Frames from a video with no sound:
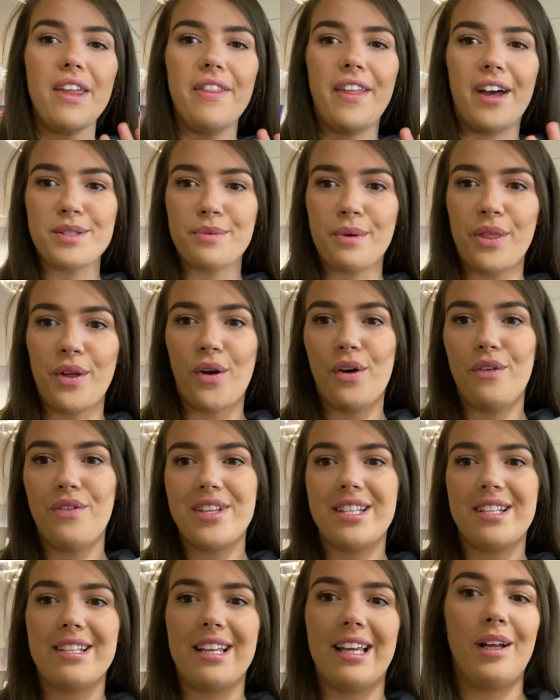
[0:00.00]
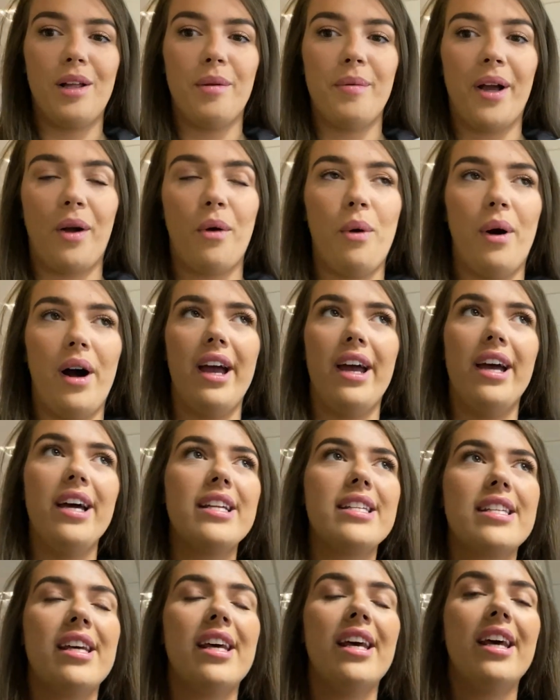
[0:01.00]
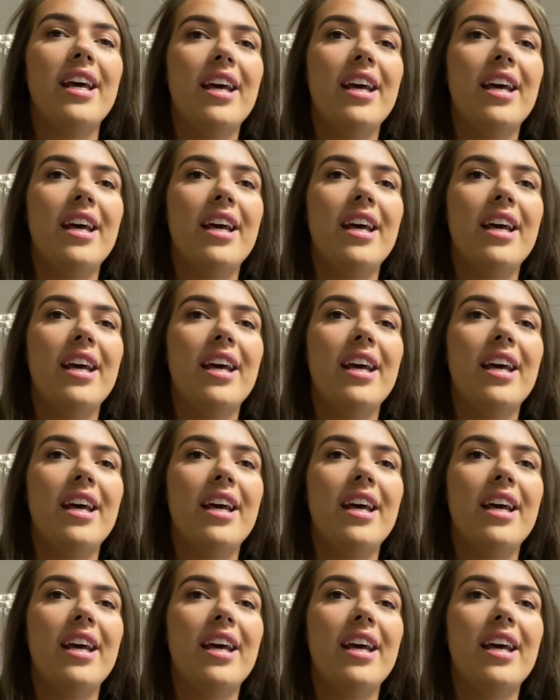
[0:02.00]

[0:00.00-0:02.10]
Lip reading: That's where the office is a little bit quiet.